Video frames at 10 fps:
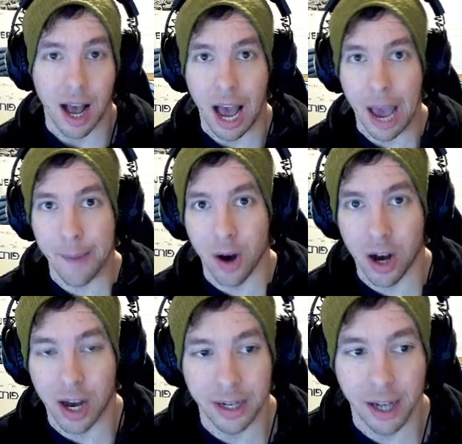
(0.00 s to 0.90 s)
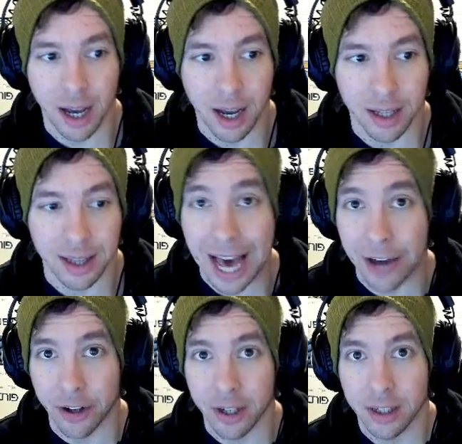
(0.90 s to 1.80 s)
I'm on
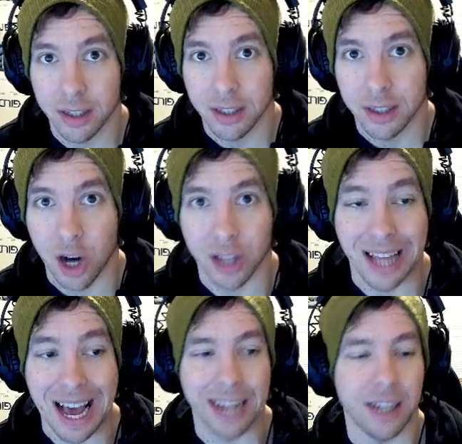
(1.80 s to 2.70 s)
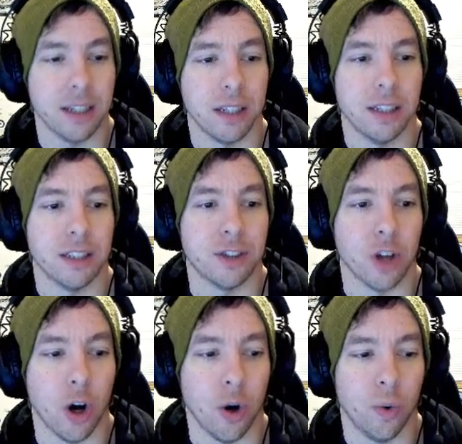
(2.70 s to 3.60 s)
ladder, online,
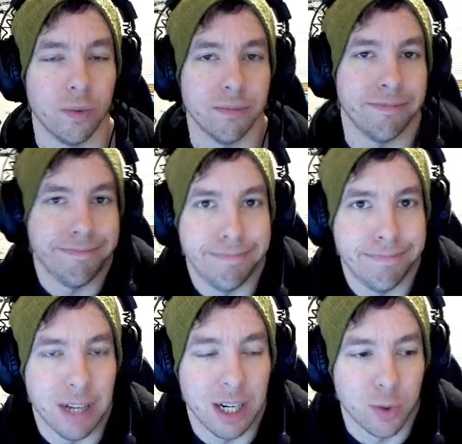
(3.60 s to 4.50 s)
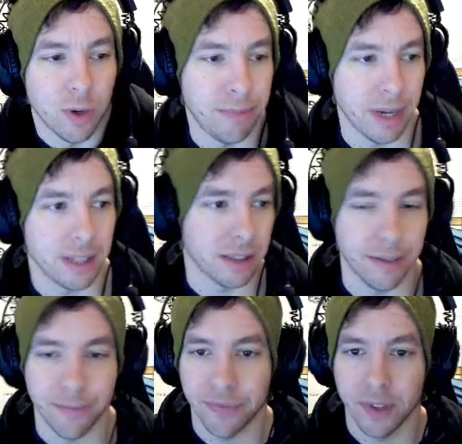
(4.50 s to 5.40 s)
so players one basically.